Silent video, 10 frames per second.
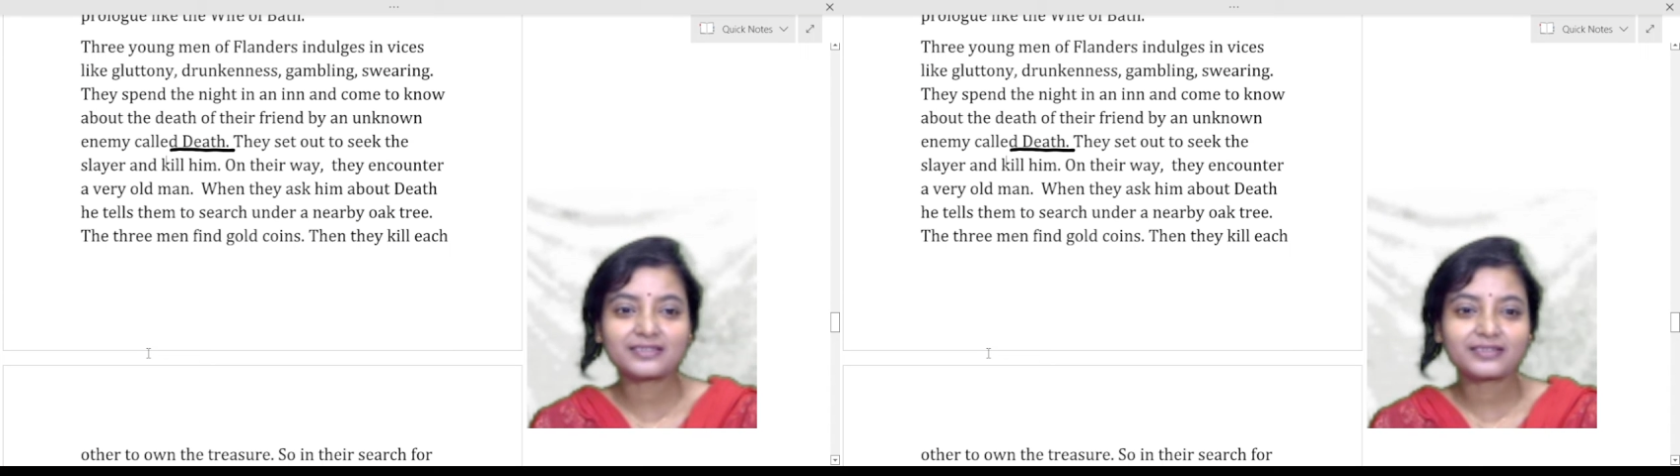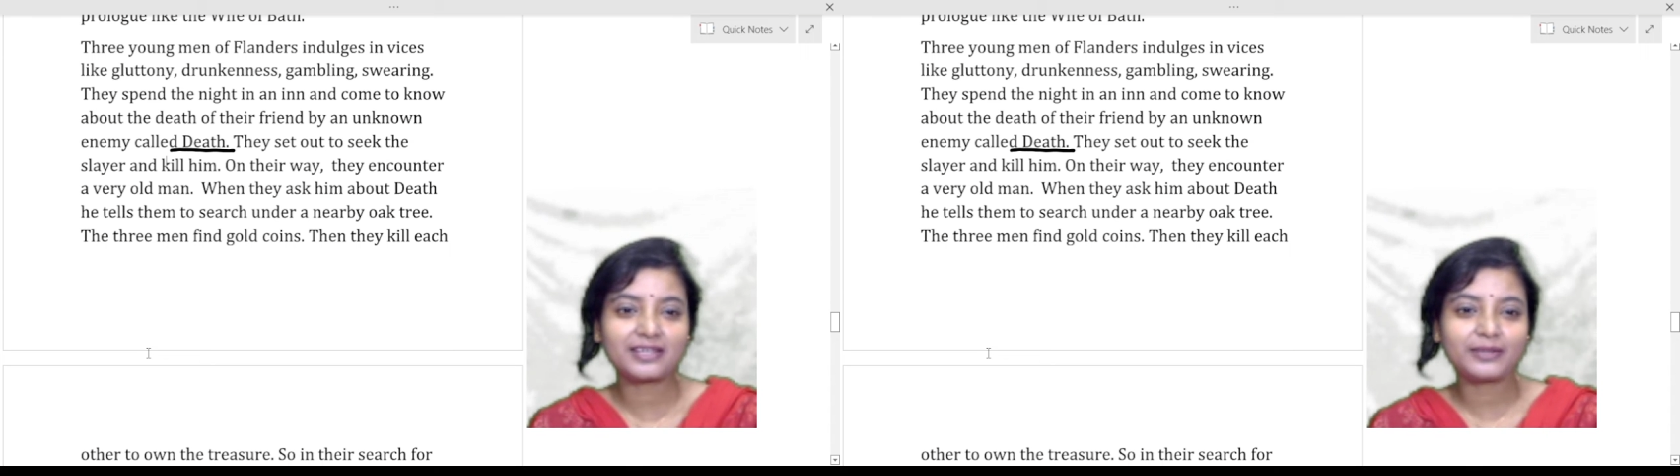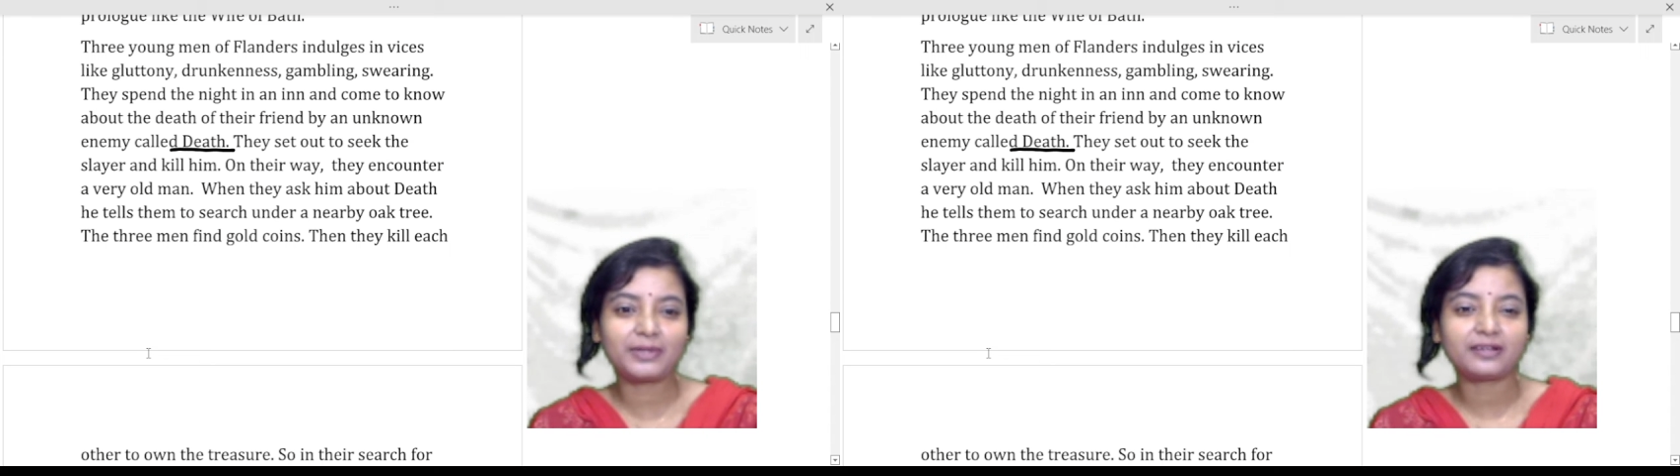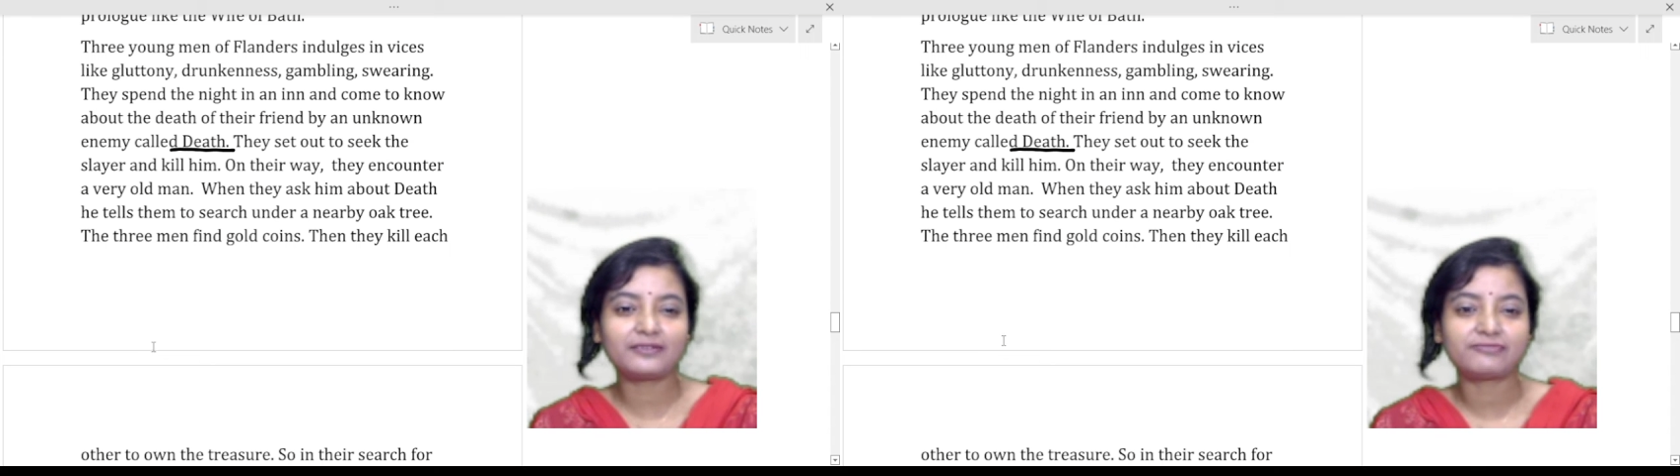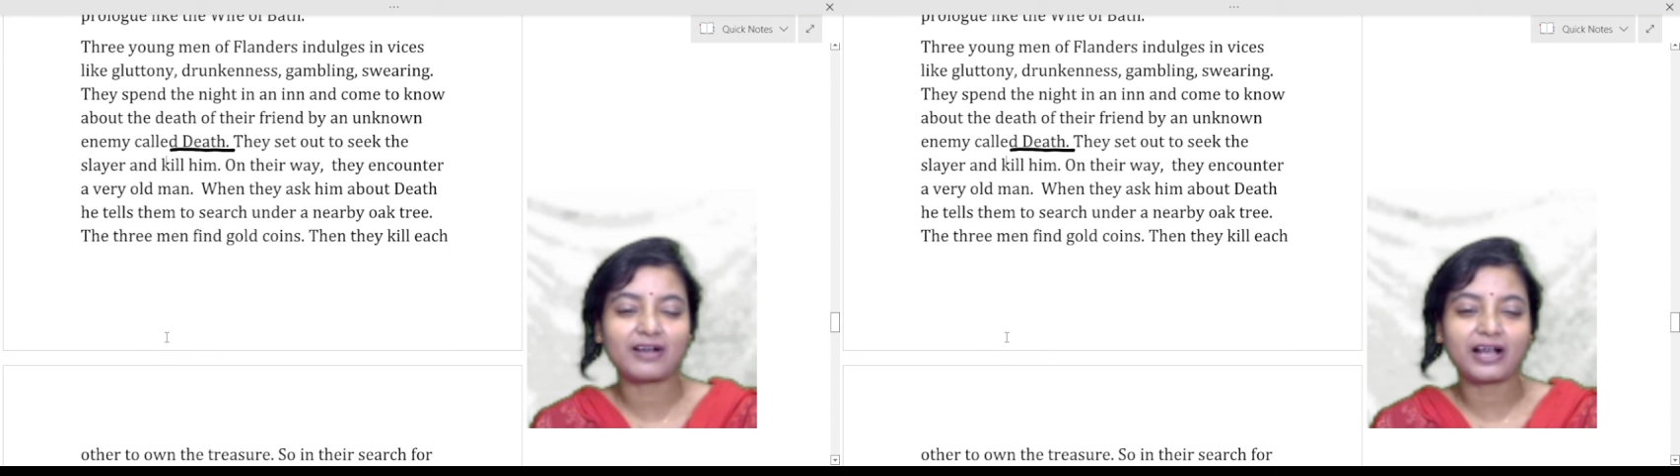three
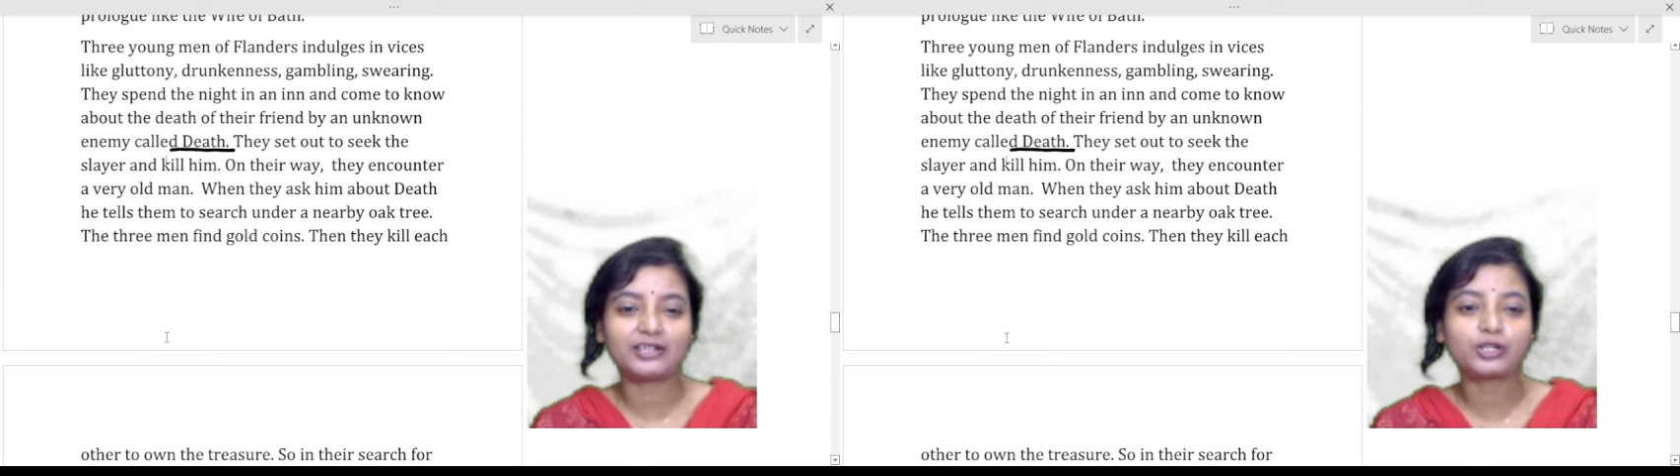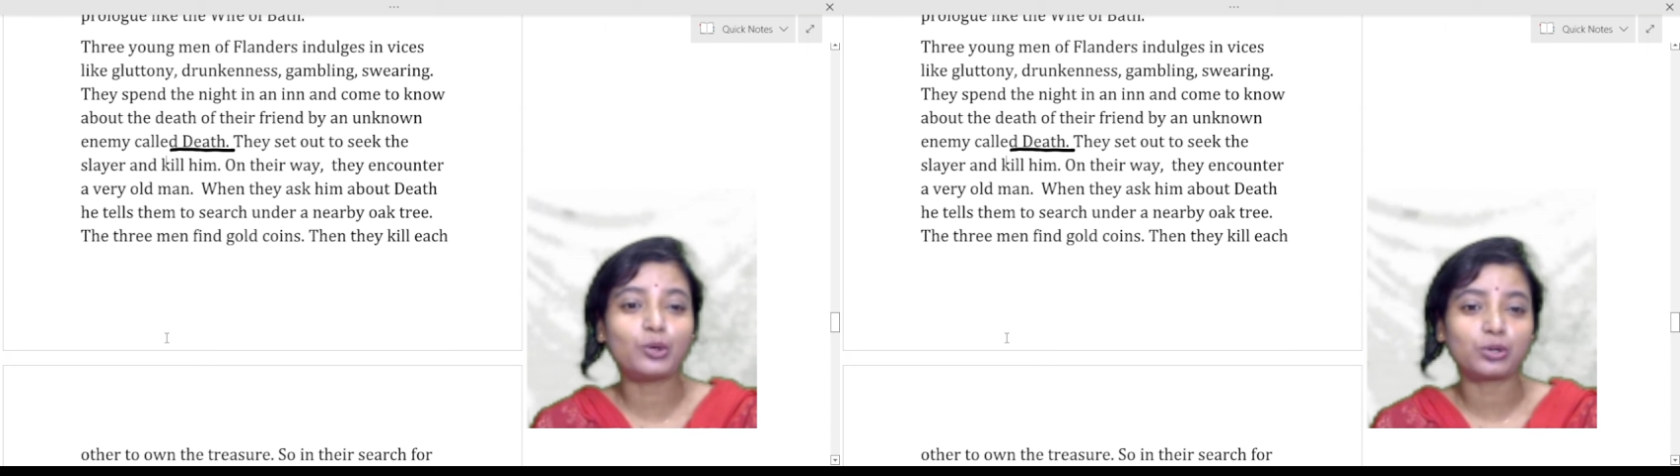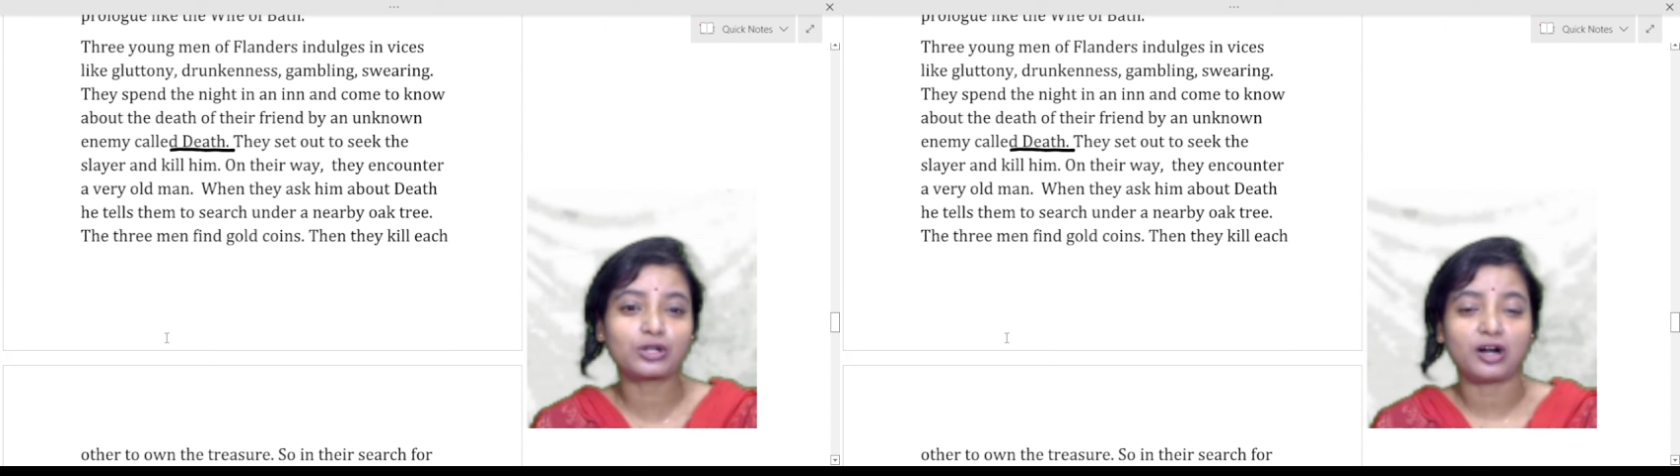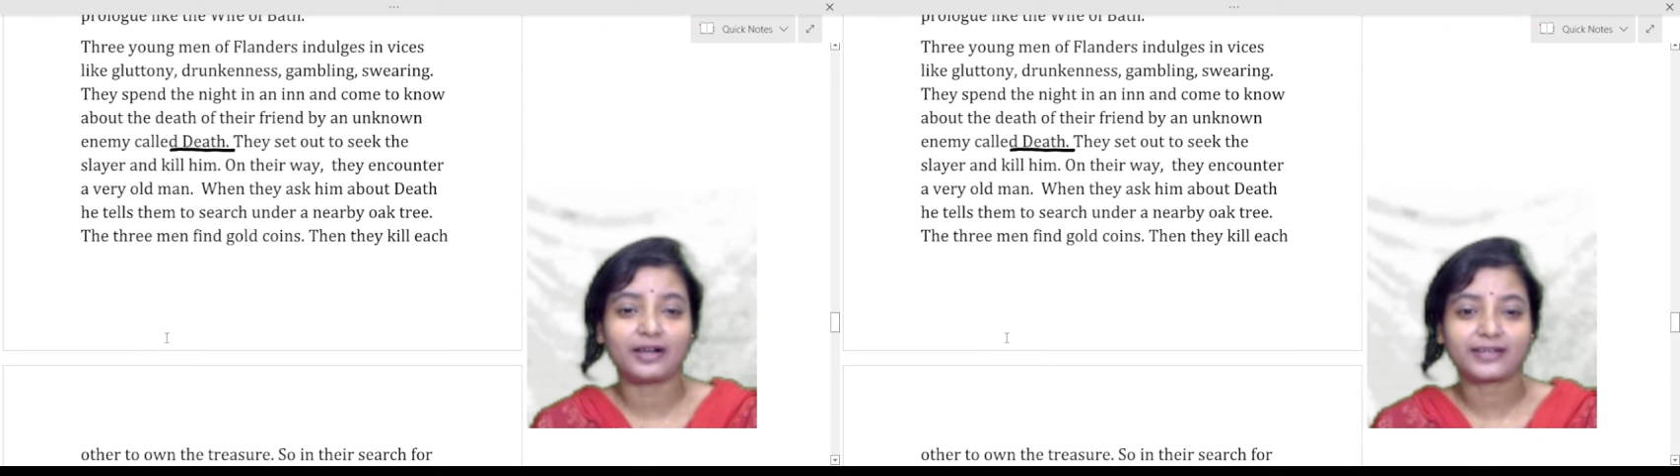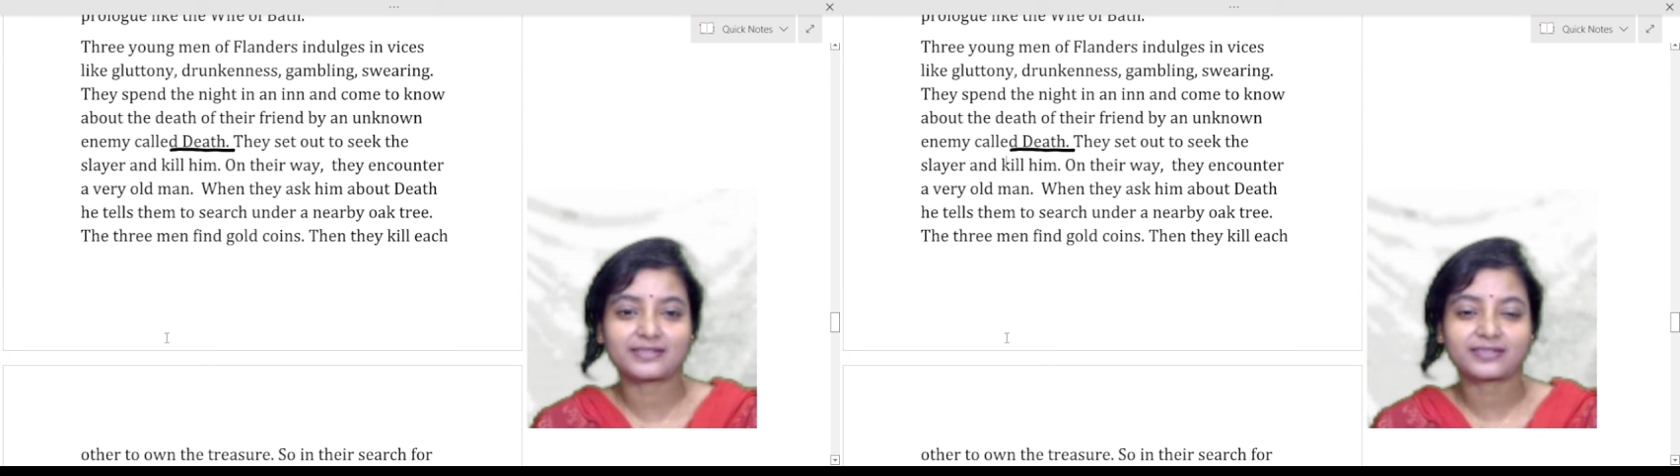men find gold
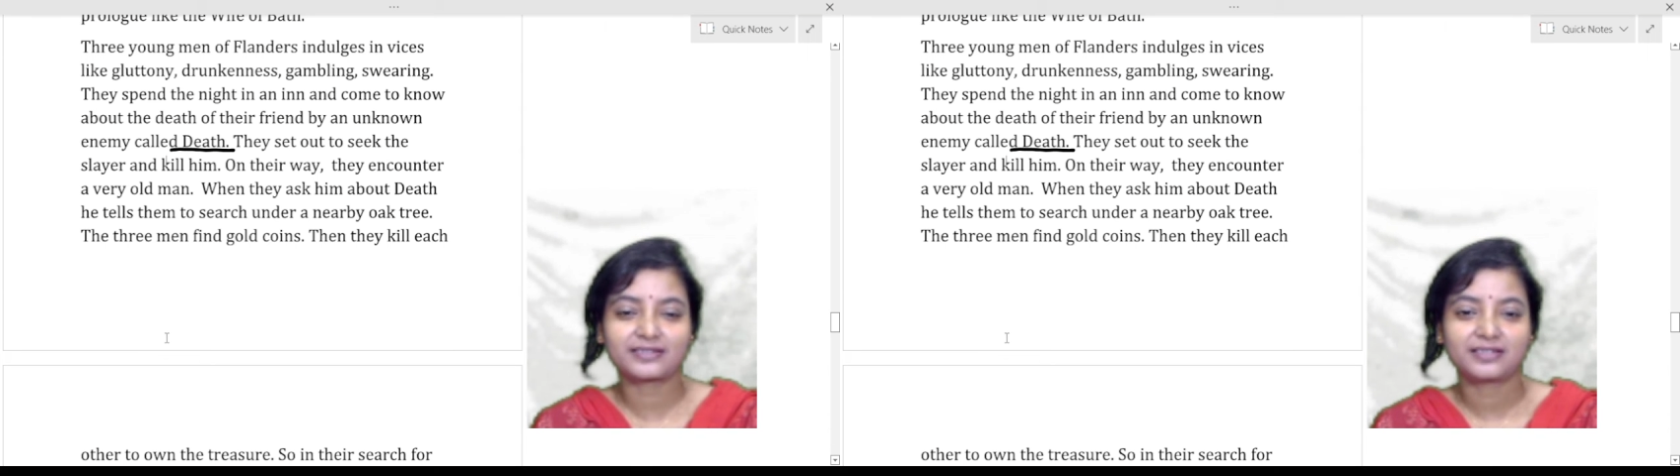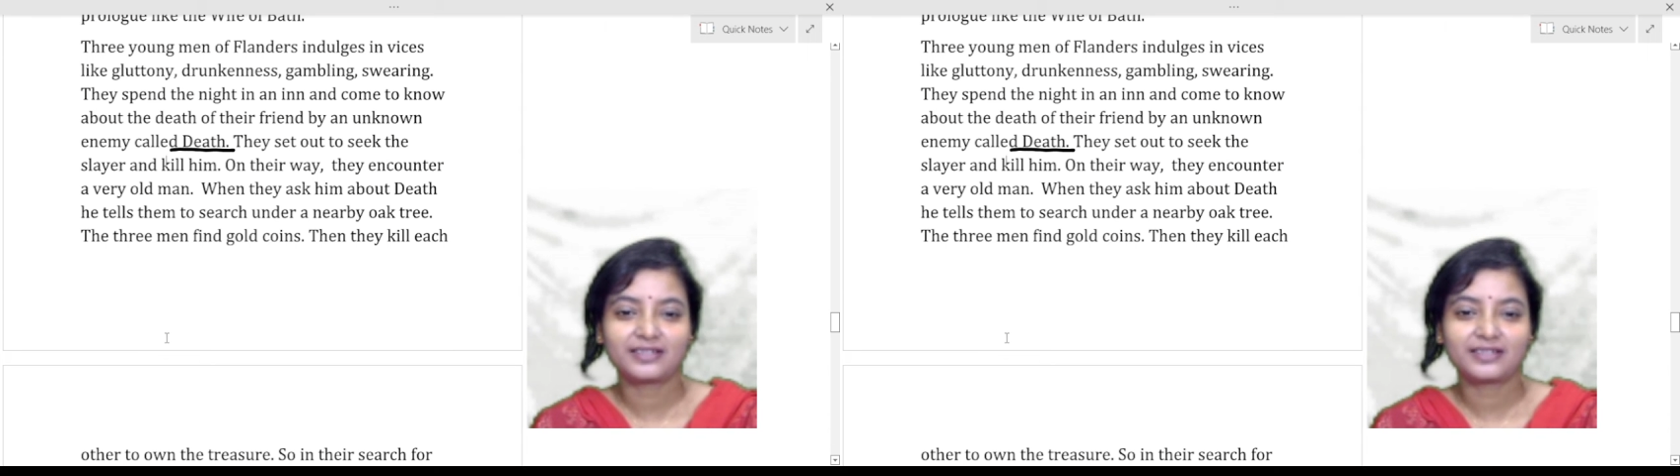coins.